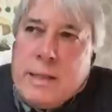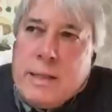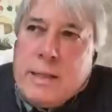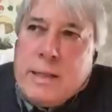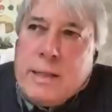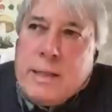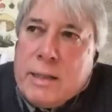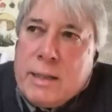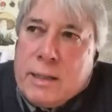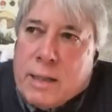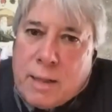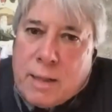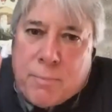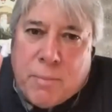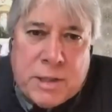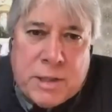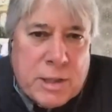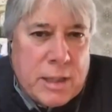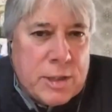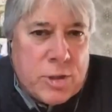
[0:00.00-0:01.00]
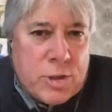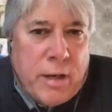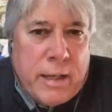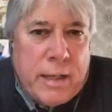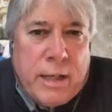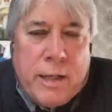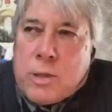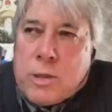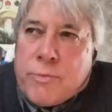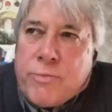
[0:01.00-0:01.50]
Elon Musk is trying to
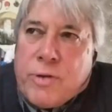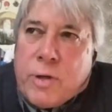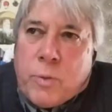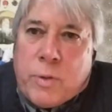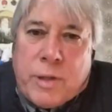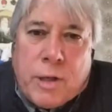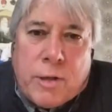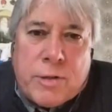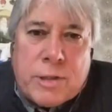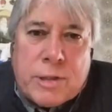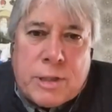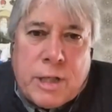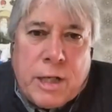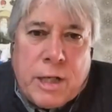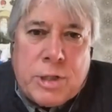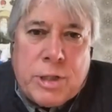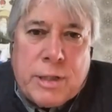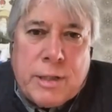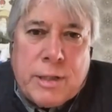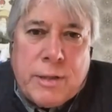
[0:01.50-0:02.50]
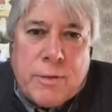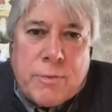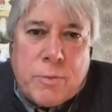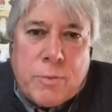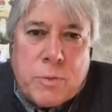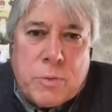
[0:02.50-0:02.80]
interfere with our discussion through